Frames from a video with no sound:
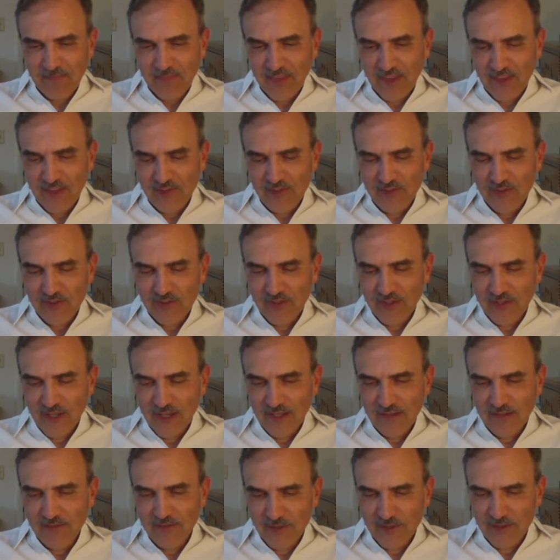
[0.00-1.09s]
General
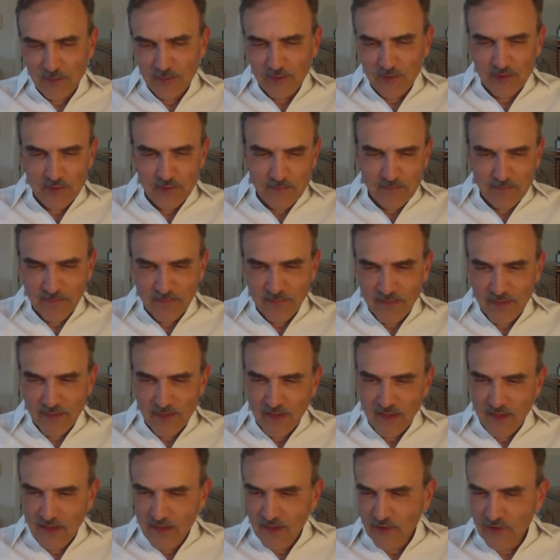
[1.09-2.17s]
life tips.
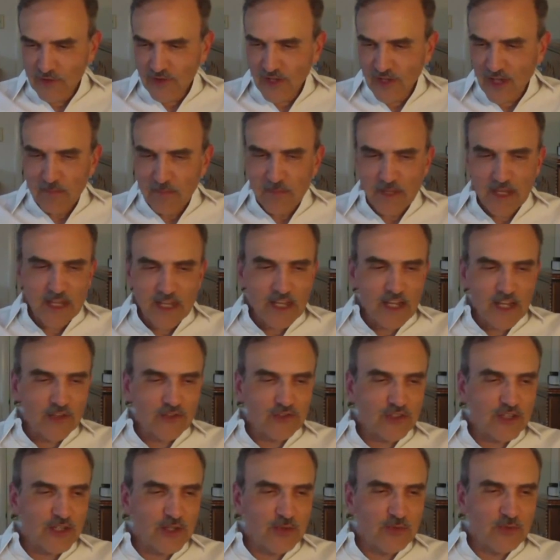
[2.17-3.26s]
Stop making
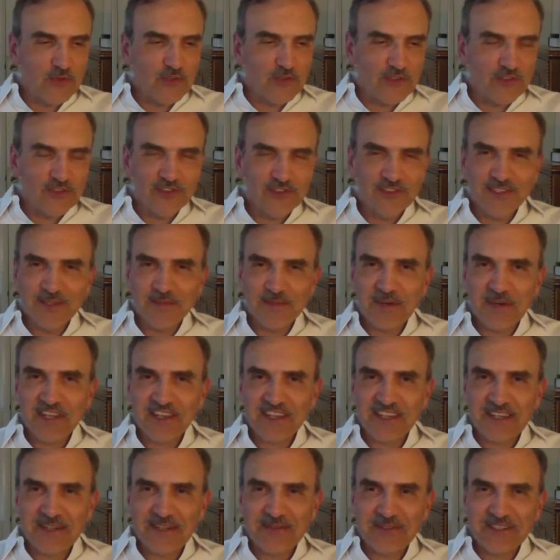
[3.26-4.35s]
excuses. How about
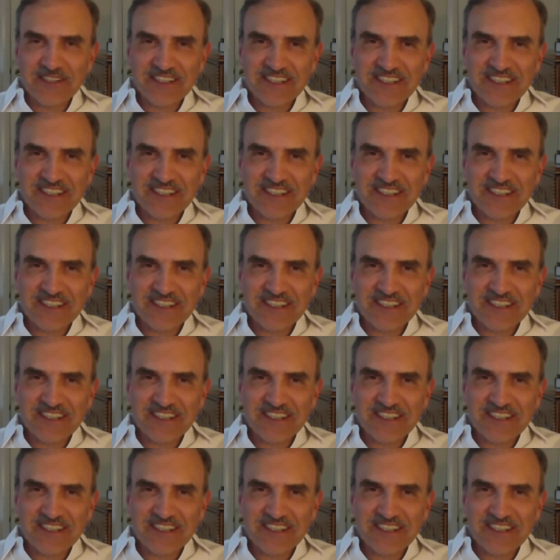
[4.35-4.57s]
that one?